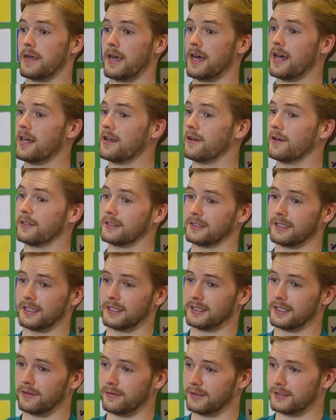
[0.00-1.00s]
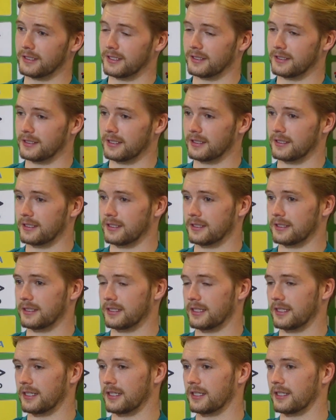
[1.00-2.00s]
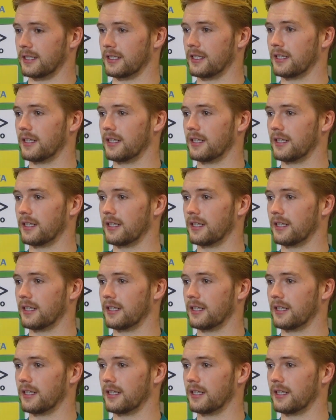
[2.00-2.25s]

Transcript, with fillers: Yeah, no, it's nice. Obviously, it's it's it's a uh,